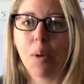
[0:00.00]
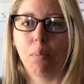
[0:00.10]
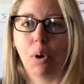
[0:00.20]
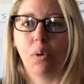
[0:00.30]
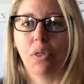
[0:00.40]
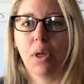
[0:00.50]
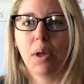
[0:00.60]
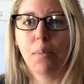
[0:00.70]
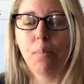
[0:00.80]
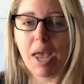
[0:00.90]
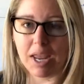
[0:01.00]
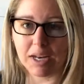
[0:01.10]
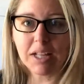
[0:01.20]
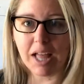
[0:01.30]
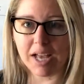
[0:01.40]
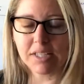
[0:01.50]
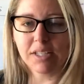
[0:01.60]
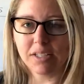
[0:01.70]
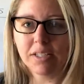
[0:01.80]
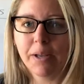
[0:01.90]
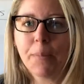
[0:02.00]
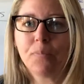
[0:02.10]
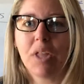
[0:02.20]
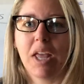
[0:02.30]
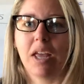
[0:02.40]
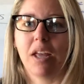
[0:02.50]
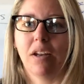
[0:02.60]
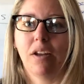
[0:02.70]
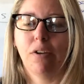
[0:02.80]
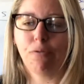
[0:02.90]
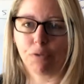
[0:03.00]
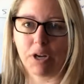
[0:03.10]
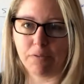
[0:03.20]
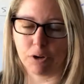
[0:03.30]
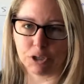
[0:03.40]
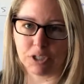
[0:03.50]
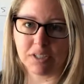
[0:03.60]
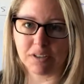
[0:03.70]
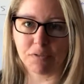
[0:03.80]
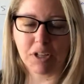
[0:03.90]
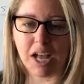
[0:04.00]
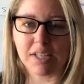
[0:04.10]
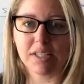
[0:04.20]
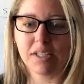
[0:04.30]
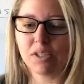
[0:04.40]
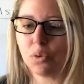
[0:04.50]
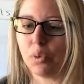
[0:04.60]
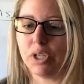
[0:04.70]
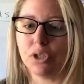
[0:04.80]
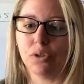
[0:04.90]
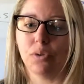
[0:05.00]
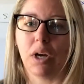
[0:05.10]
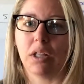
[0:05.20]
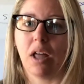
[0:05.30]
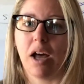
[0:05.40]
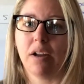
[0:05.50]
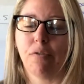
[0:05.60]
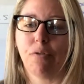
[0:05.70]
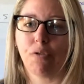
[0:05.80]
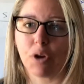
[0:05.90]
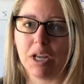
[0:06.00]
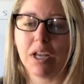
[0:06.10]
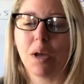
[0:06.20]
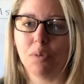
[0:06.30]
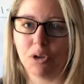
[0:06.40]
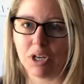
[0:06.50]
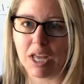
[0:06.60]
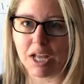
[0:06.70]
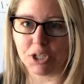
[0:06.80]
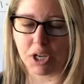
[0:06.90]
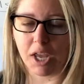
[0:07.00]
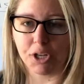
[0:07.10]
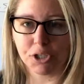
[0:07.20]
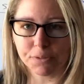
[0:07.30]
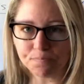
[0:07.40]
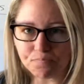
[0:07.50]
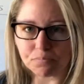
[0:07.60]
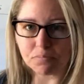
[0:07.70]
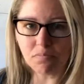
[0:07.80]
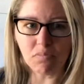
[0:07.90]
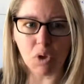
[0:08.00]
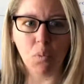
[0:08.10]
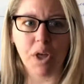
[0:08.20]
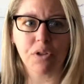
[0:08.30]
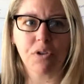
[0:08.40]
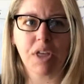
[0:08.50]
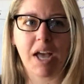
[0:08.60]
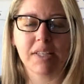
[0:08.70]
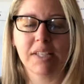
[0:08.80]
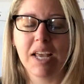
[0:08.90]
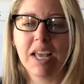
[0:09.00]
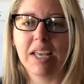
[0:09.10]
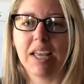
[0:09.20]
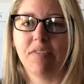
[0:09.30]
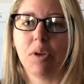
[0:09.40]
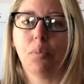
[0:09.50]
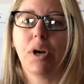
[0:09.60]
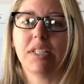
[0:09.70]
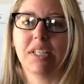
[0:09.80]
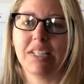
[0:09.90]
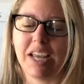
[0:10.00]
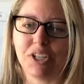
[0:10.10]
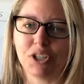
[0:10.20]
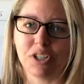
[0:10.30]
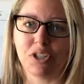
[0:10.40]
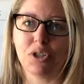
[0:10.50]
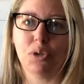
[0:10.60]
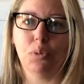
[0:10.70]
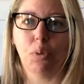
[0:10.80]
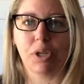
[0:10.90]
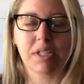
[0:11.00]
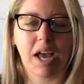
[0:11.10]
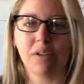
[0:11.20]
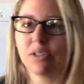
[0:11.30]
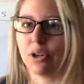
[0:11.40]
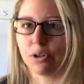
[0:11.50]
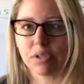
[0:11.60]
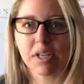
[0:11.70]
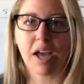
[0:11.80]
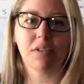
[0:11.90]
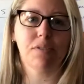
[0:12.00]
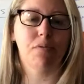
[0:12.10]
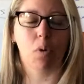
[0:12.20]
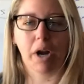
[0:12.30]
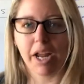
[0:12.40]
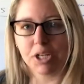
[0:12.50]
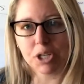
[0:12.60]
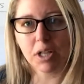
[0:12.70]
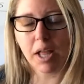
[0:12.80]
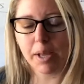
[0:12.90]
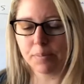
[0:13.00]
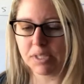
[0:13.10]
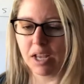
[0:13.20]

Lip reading: both paid classes and free versions of classes. We do a lot of free community education, whether that's giving presentations to Boy Scouts, Girl Scouts, 4-H clubs,